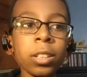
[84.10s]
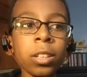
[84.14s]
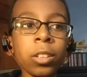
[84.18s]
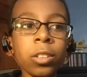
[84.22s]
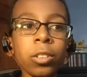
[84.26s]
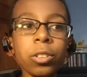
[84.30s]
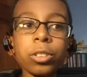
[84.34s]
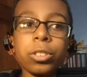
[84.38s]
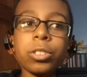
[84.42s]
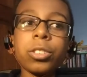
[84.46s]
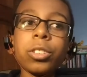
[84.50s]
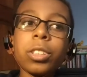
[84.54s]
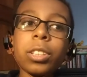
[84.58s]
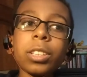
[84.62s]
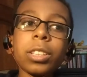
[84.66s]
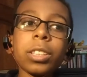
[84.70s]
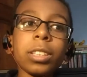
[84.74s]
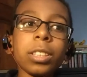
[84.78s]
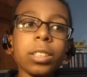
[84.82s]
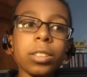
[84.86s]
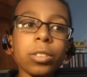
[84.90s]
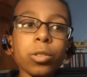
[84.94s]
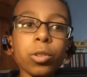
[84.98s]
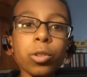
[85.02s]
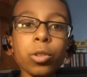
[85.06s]
Let's look at the
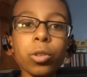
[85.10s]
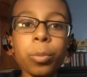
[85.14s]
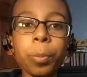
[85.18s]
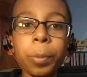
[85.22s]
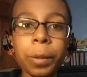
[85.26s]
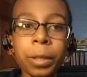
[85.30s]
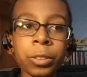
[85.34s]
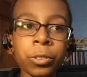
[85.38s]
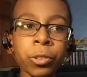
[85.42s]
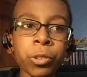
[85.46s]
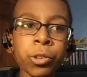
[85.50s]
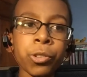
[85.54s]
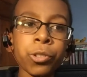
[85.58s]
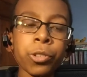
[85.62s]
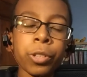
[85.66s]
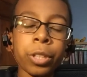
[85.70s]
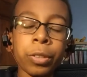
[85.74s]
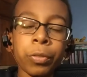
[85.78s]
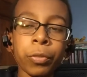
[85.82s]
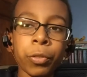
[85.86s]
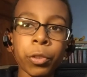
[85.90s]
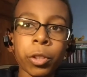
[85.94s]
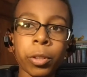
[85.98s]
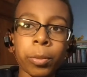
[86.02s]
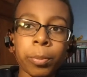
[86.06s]
Google Pixel
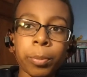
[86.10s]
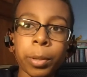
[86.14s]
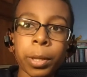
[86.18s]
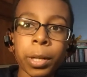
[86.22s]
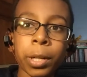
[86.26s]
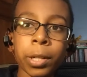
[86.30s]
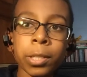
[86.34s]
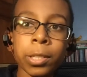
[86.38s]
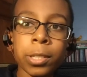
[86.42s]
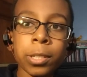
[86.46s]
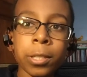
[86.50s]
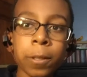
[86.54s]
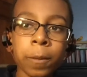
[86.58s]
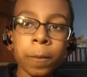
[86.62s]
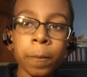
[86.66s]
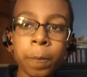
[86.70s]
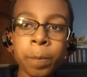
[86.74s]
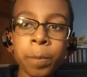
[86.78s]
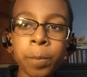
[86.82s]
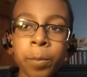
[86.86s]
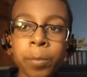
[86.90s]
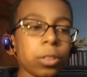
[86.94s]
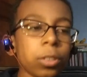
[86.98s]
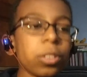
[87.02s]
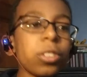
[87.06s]
Slate for comparison.
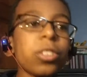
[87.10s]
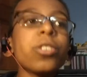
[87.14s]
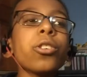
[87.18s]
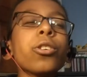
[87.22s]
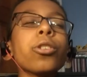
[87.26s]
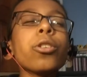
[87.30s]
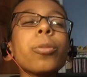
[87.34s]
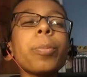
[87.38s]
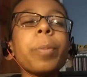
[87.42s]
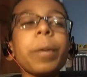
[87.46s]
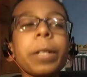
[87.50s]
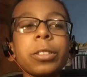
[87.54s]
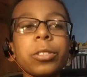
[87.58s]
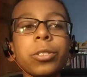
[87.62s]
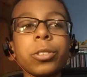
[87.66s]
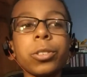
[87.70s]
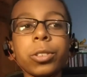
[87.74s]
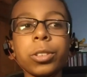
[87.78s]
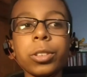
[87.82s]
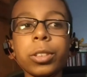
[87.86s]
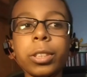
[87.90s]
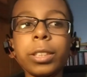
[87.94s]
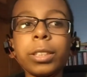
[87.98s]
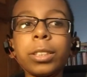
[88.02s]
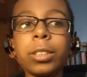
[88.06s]
The Google Pixel
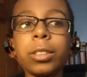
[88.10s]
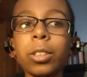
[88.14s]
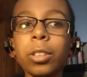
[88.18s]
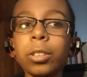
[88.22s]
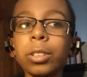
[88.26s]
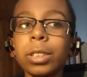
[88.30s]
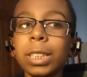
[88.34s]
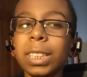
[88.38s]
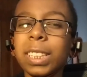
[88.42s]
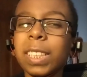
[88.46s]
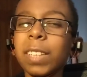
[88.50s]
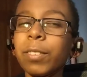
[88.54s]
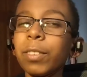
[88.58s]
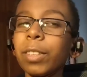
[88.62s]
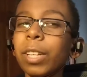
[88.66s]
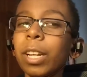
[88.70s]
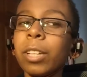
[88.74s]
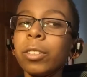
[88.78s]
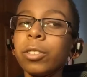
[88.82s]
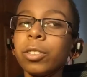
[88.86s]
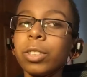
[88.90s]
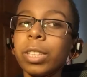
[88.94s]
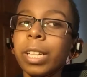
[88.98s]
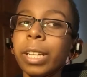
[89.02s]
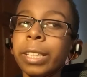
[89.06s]
Slate starts at
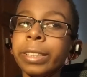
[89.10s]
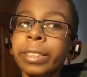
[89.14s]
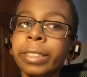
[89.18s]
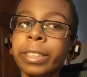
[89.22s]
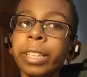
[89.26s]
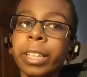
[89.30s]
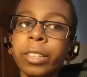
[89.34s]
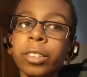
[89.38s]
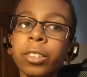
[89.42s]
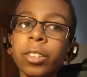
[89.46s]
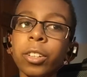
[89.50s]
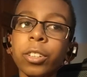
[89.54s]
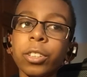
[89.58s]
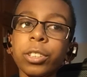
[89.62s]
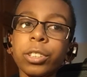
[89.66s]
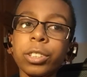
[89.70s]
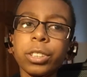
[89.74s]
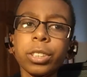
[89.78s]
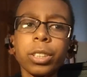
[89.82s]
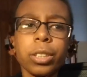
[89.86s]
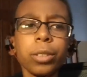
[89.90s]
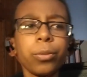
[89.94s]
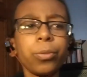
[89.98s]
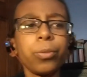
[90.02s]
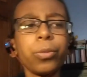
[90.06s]
$799,
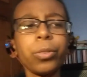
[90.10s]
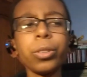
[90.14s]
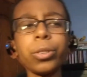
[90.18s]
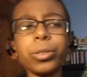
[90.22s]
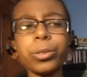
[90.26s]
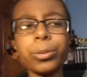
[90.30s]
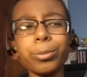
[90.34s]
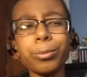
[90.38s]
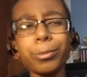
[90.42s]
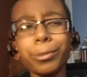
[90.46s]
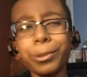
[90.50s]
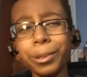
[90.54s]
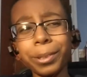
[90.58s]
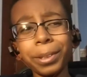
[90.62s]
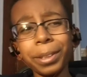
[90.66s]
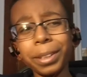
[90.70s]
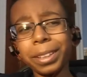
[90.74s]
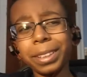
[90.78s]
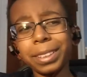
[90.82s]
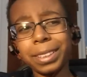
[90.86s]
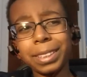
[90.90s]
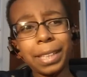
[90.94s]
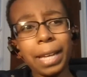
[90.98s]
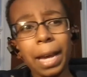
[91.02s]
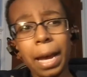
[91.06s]
and it feels more
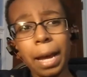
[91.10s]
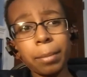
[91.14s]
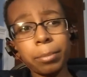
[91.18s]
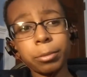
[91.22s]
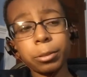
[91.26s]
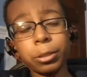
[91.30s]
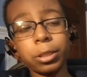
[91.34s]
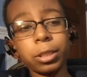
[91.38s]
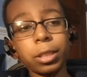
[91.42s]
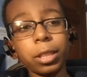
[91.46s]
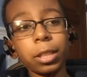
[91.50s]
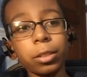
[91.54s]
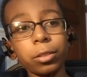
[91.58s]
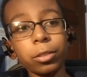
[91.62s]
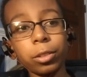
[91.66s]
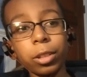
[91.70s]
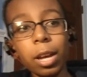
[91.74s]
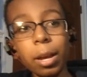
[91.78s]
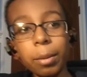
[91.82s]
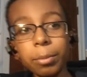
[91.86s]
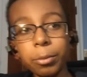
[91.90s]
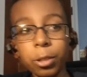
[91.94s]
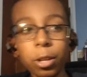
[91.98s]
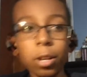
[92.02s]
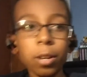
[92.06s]
like a tablet than a
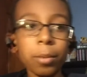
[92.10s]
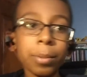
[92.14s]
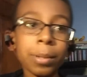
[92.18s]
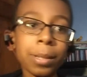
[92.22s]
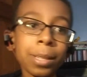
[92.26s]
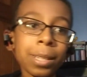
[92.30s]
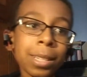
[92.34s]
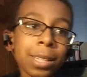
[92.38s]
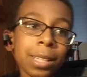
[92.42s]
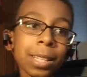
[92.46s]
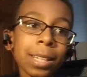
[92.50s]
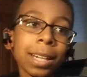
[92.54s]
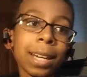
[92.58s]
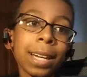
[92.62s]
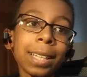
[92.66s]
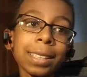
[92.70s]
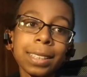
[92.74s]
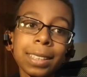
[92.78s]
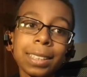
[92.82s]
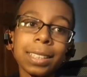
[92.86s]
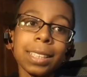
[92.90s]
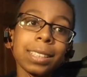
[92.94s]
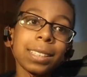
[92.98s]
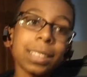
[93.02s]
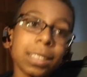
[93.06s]
laptop, as
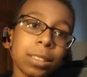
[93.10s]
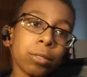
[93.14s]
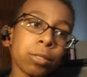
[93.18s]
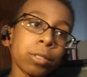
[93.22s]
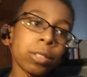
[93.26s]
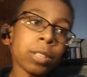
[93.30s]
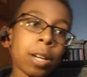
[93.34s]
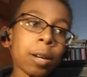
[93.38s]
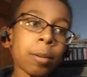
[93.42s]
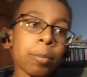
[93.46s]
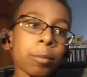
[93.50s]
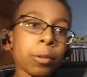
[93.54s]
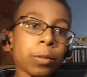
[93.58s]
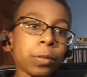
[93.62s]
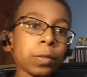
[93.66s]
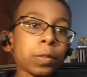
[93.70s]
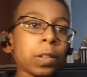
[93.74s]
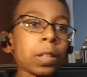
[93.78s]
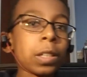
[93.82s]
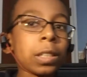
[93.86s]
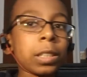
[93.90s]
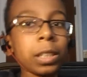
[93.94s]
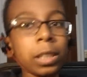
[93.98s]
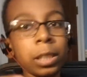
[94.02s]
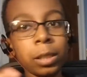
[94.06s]
it doesn't even come with
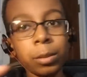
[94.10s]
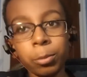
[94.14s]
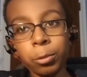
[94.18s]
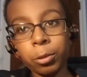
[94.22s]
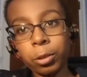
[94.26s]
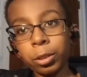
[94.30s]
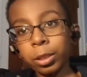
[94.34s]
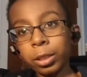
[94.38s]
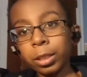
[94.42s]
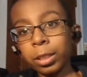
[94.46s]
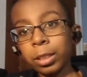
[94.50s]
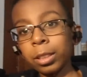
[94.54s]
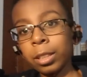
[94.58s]
a keyboard.